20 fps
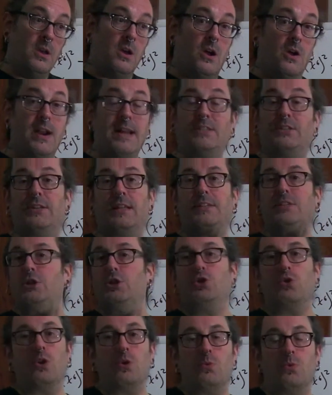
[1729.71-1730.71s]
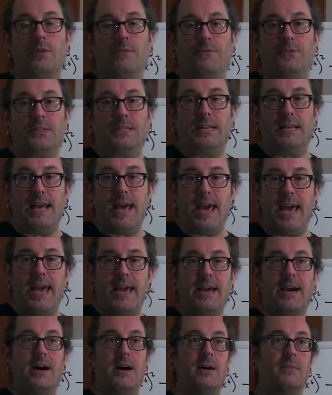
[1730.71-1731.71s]
All right, so that's a short one for
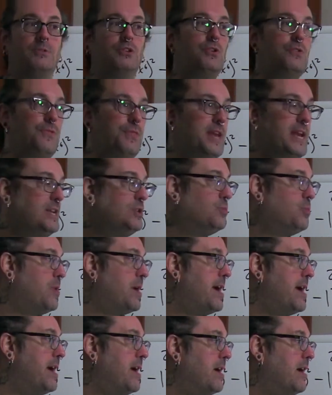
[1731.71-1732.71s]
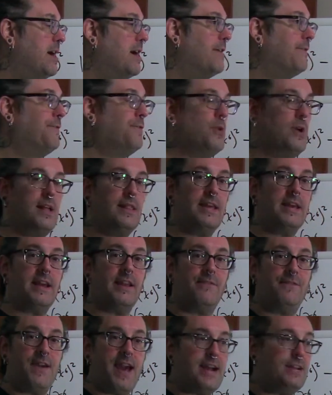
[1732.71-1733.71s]
today. Two things where foiling
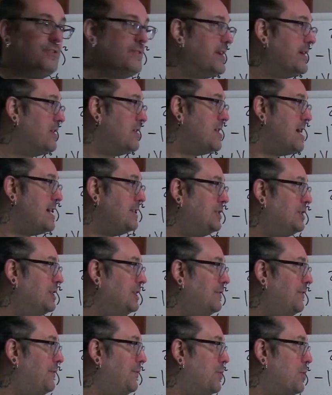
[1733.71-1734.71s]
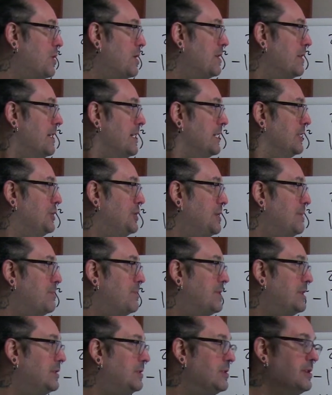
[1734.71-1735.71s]
and factoring are not just for
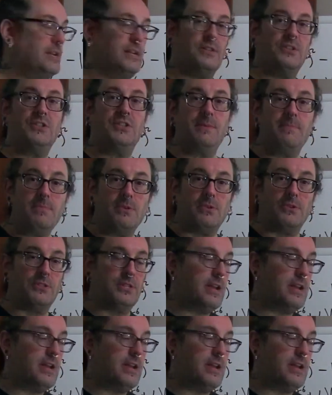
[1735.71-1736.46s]
gibberish-looking symbols.